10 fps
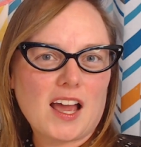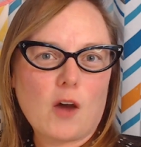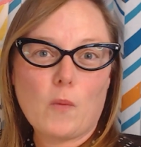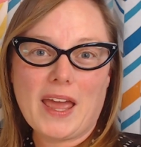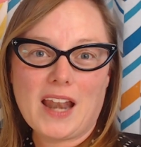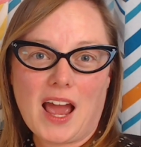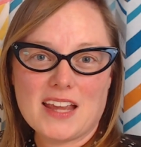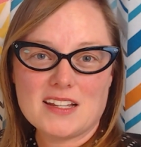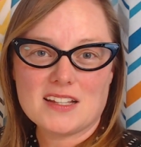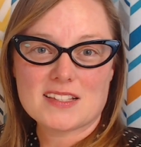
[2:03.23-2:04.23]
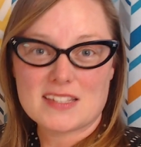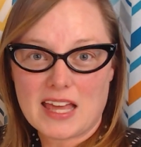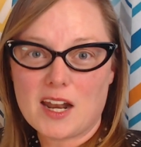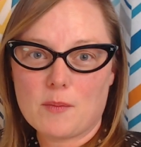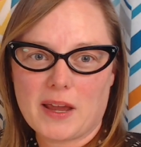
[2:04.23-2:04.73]
When I
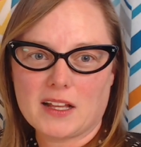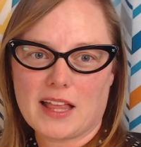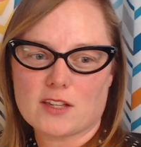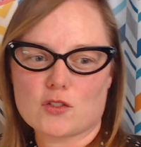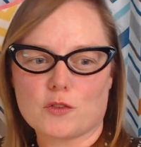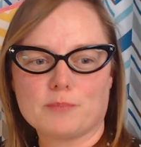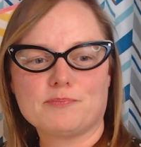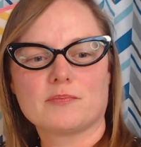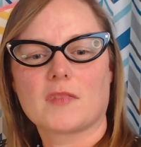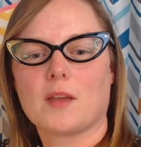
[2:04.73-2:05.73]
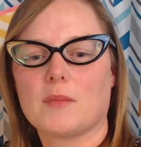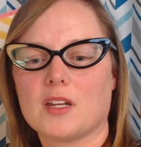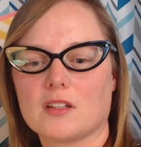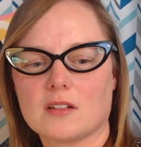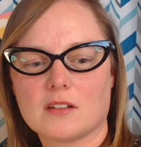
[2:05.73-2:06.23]
set up my classroom, I'm going
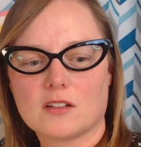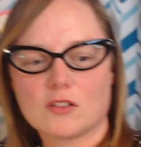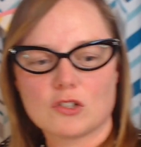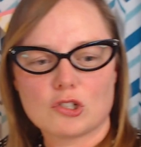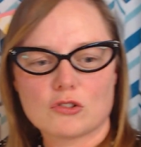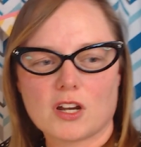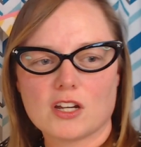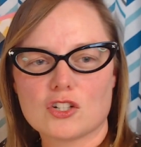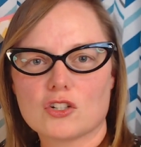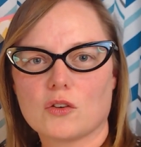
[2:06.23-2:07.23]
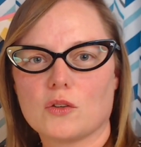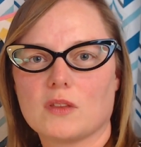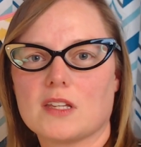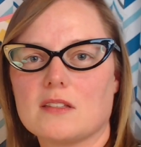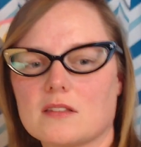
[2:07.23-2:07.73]
to try to show you
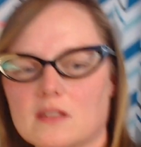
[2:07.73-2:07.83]
this.